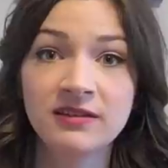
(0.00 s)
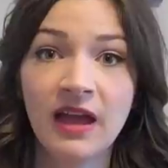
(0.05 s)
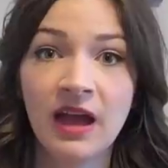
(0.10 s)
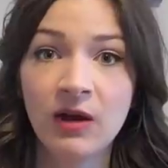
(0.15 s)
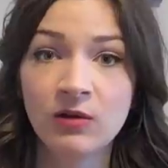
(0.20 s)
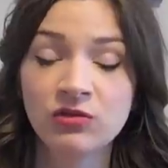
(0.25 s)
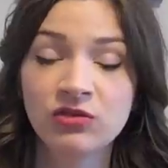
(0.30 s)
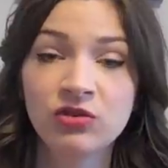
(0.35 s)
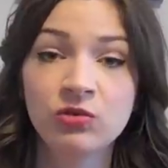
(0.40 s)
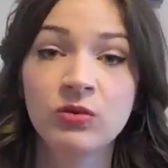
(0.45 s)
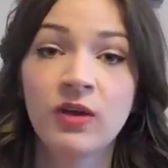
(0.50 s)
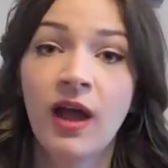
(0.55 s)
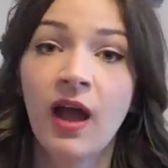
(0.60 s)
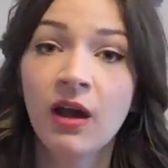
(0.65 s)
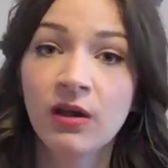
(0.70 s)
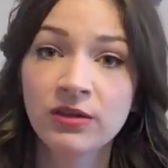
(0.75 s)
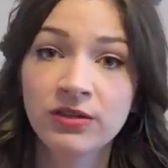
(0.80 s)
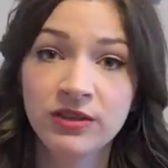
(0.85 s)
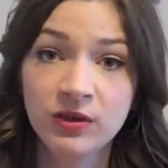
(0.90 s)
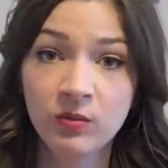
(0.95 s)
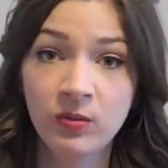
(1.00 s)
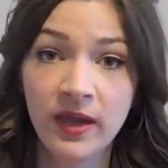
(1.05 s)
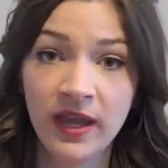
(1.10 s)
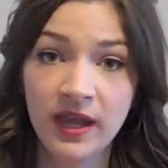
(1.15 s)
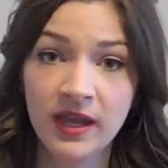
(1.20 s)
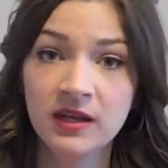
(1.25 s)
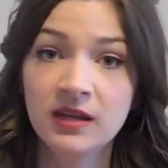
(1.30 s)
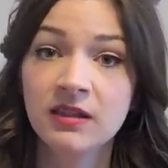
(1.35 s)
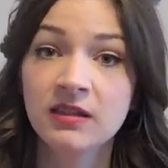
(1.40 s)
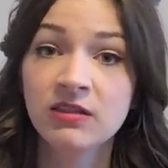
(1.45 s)
get down to a healthy
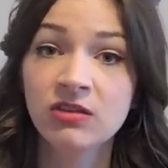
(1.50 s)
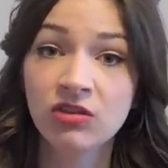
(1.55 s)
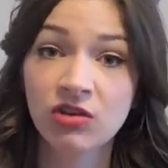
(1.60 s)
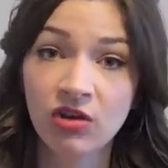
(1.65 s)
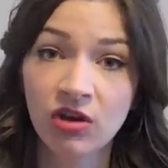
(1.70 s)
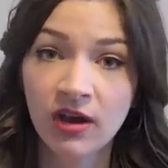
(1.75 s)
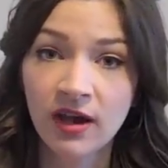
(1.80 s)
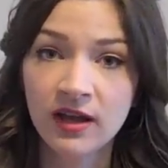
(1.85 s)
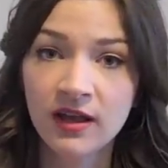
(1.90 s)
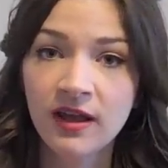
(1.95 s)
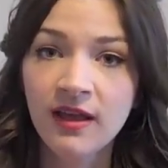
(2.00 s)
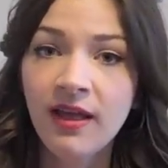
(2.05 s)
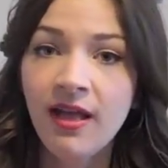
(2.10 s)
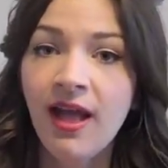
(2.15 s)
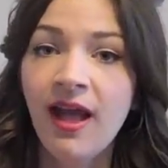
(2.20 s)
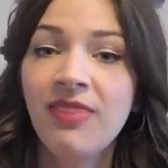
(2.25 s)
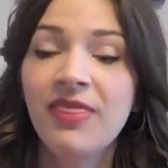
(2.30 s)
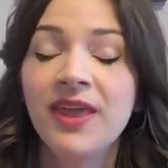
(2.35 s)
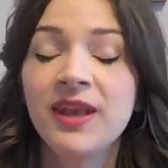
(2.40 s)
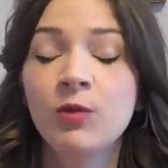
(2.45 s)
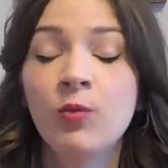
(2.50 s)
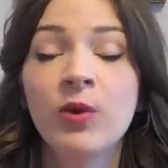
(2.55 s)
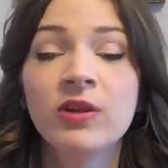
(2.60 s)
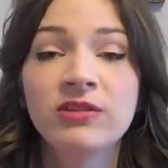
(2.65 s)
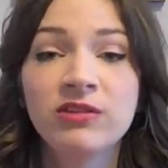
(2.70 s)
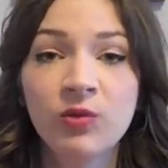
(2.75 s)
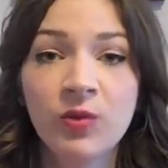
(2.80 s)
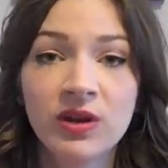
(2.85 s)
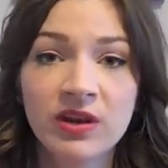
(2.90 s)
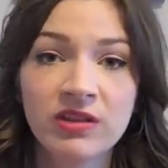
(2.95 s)
weight is good. And then
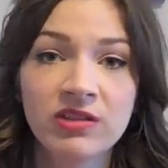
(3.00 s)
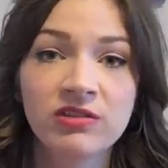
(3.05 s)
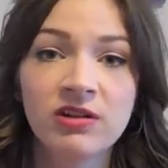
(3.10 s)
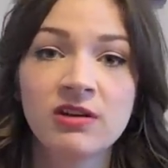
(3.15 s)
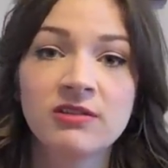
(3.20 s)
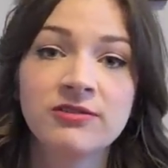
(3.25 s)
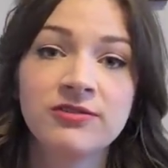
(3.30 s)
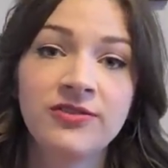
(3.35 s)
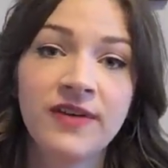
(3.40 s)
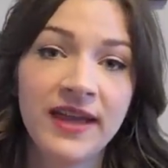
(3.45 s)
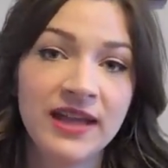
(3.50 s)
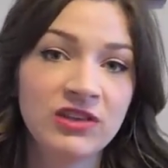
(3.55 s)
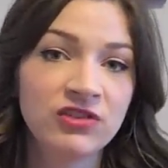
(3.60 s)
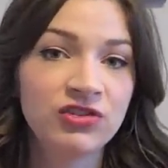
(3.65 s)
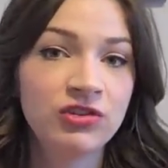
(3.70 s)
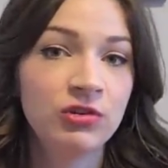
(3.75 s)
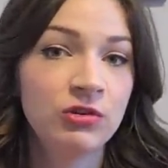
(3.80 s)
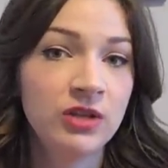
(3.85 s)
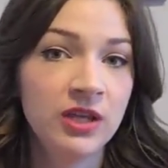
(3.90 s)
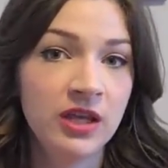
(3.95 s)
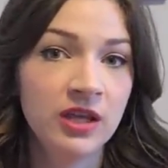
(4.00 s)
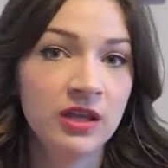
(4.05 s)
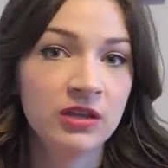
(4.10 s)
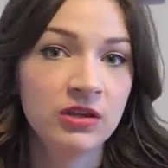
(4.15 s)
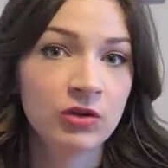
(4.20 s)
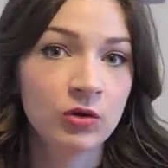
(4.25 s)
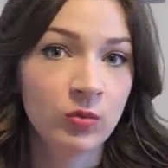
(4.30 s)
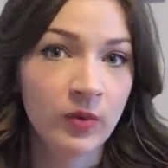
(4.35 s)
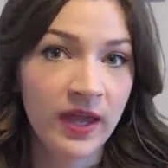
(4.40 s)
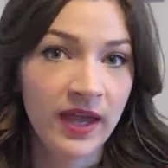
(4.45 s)
once you want to start
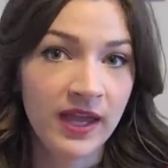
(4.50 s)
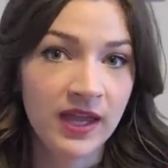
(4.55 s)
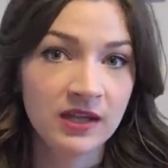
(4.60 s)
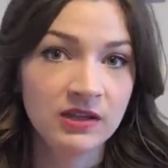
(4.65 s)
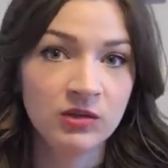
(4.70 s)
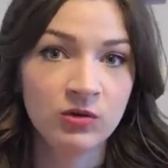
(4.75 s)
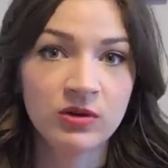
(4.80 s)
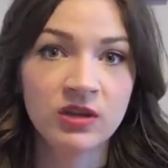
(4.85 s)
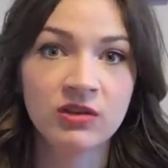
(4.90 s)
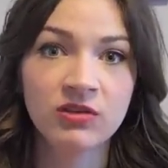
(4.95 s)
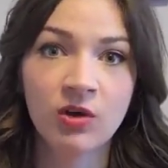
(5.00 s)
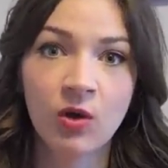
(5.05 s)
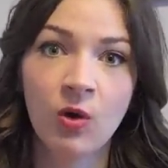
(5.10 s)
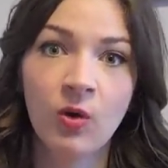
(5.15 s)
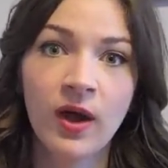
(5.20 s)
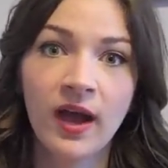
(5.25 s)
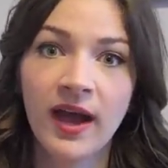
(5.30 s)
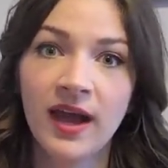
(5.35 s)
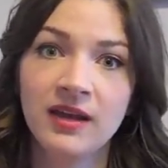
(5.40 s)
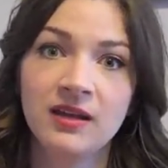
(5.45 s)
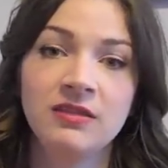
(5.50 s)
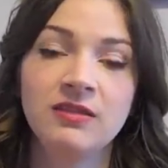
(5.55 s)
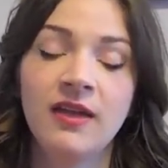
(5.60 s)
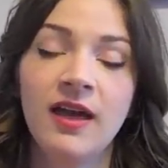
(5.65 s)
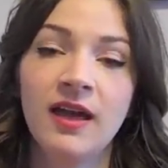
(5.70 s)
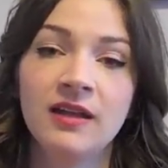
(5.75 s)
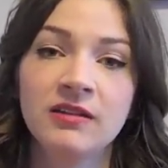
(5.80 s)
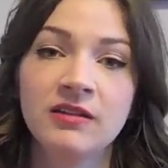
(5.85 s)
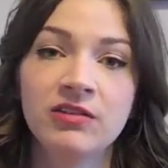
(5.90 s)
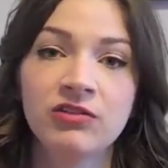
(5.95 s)
fine-tuning your weight, you can go ahead and
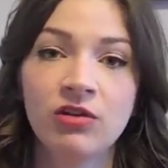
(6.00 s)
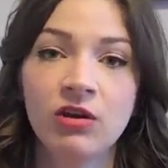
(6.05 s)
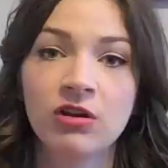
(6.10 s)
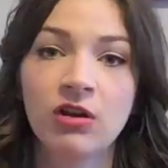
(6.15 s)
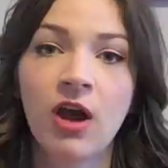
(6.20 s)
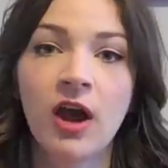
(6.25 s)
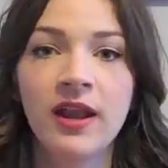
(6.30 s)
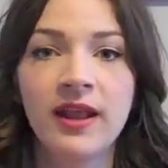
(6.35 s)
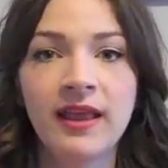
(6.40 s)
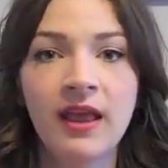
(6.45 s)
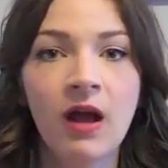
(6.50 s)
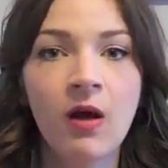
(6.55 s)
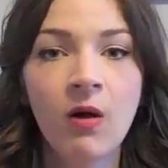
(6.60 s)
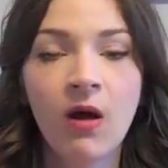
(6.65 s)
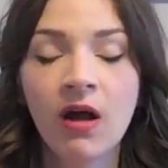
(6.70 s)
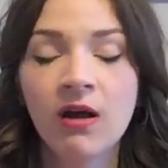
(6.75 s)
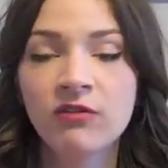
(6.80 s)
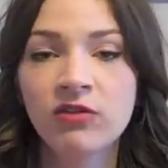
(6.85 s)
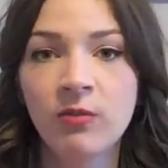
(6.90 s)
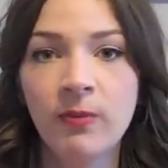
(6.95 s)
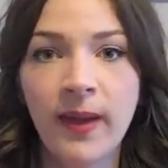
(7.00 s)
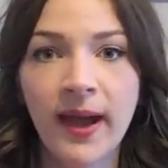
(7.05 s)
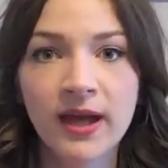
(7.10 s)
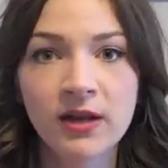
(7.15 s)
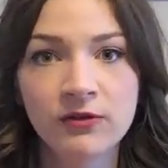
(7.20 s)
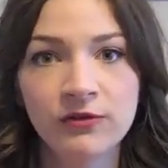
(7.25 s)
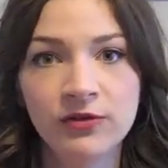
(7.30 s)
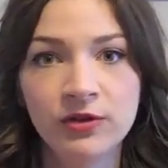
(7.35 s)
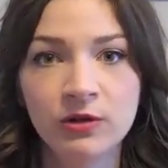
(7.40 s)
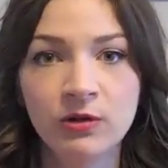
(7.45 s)
then start cutting out all the
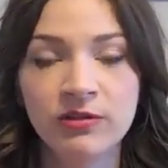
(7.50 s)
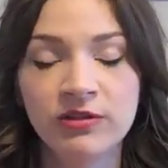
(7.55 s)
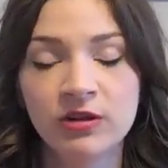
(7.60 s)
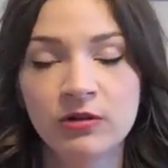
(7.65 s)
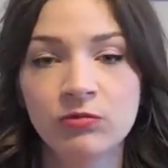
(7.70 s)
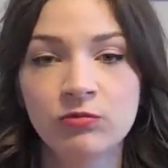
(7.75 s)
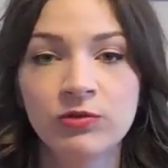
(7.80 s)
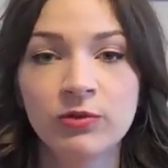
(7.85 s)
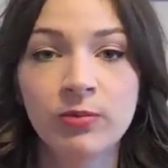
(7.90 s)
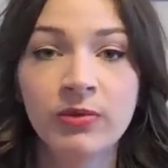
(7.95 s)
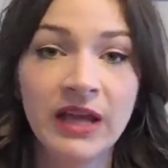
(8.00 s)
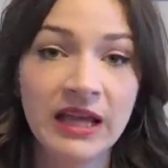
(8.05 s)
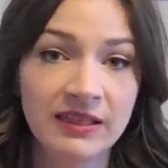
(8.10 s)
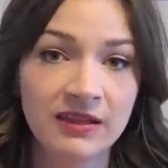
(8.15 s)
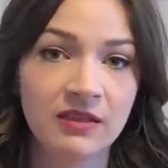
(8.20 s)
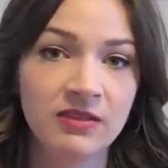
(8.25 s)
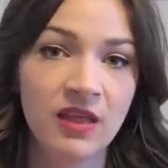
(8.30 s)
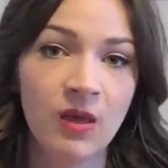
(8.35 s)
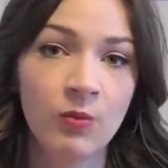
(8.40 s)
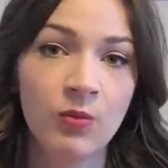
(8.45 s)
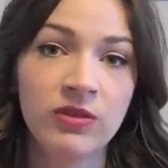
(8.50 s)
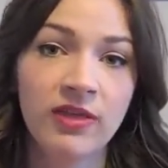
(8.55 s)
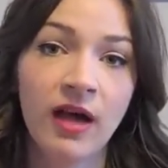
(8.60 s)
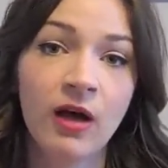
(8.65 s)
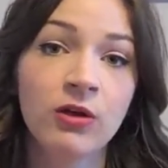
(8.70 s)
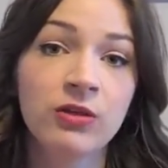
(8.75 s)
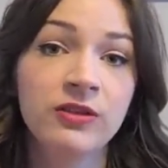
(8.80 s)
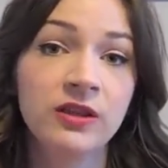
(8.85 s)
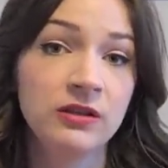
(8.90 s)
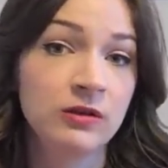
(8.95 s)
bad foods and replacing them with
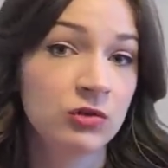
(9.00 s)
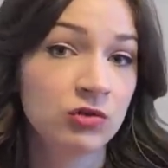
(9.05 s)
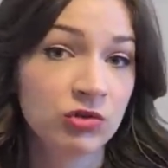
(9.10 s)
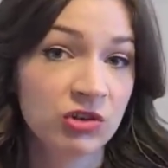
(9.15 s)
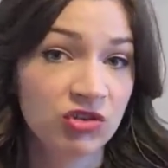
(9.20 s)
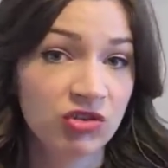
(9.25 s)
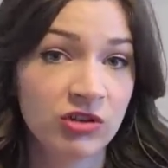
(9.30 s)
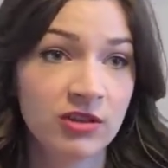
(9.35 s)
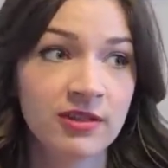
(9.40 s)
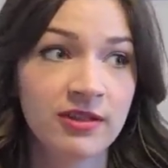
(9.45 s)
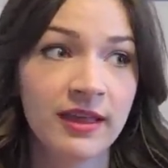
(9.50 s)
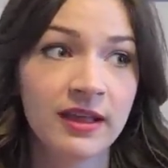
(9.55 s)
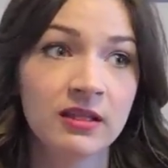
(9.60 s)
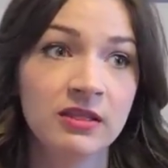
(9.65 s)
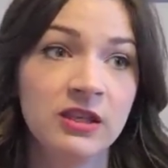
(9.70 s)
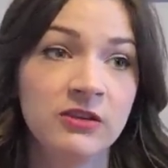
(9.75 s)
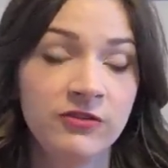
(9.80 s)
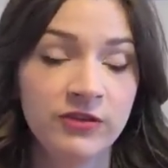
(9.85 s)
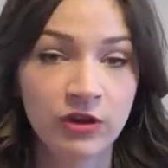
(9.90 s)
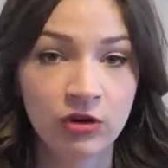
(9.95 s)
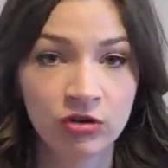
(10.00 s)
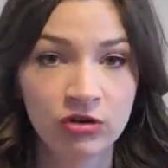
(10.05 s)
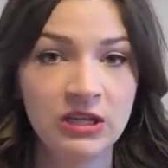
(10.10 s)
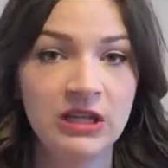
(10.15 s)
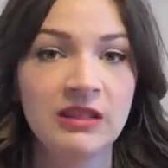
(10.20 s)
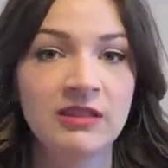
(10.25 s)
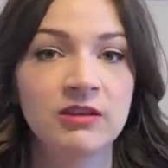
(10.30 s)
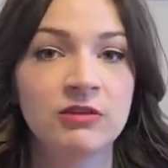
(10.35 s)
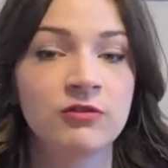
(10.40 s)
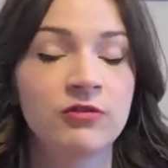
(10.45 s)
healthy, nutritious, like leafy
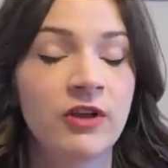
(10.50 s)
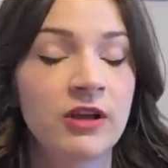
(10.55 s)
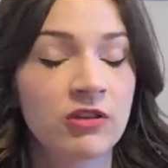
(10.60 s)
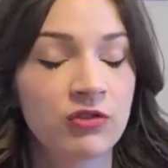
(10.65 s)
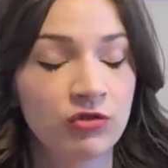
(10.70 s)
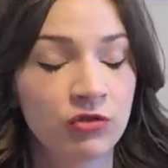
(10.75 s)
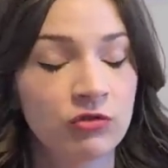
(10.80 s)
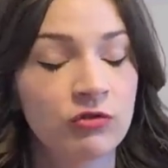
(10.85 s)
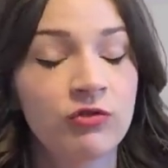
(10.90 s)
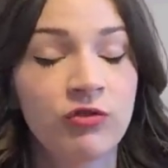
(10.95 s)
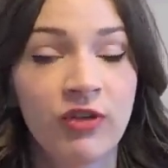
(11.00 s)
greens and fresh